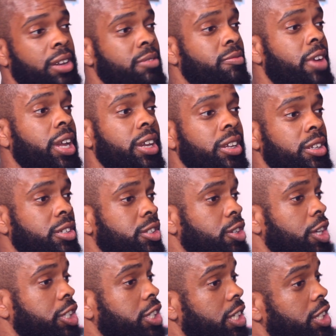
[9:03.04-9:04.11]
can rank in the
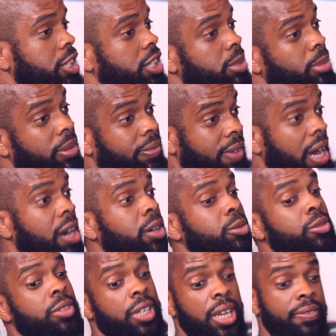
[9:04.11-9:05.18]
search engines and be
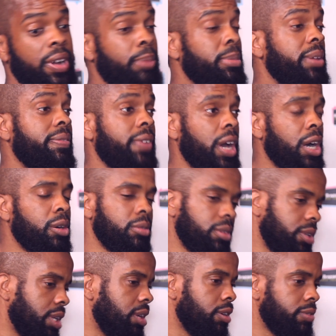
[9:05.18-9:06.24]
found. And if I be
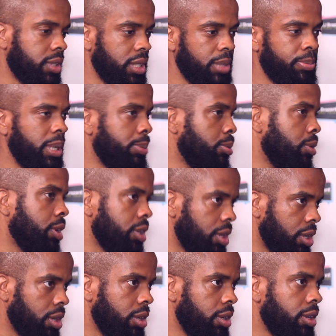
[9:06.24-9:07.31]
found, then obviously people are
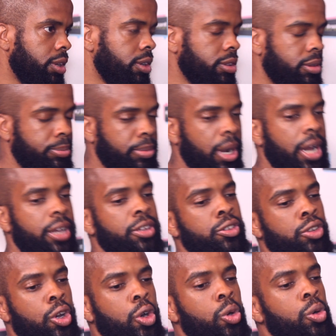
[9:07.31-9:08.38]
gonna to buy.
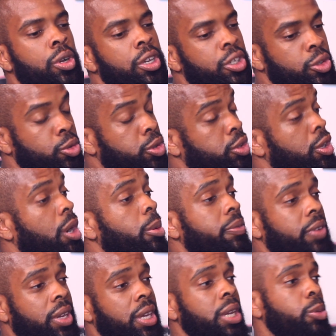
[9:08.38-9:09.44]
So you start
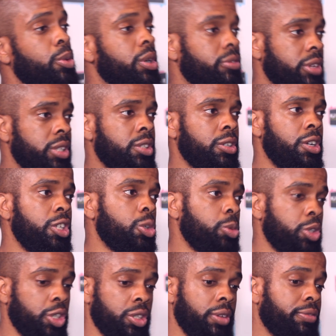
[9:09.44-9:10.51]
with a keyword research,
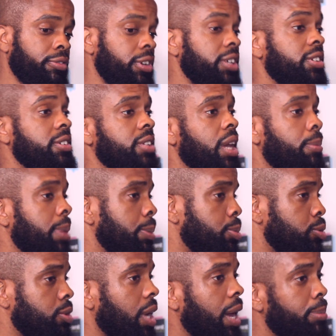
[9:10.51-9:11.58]
which is the phrases that
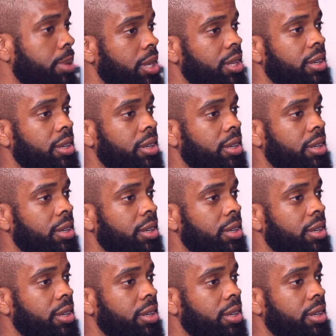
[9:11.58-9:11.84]
people type in